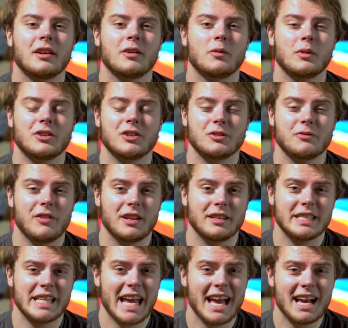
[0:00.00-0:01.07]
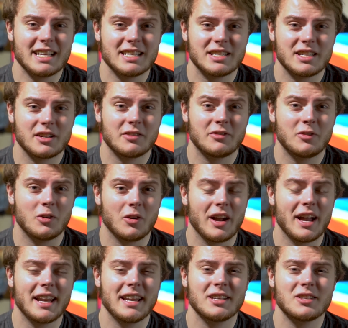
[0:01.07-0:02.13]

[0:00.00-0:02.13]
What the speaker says: which is fantastic for any